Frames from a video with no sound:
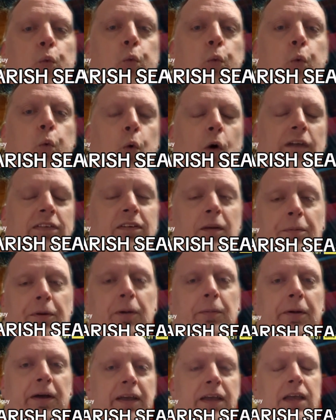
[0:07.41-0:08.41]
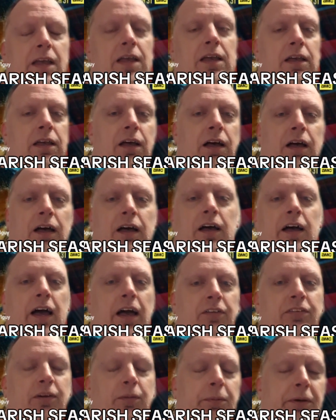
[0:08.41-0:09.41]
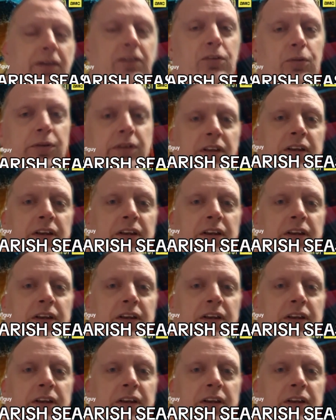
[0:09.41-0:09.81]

What's up, everybody? How's everybody doing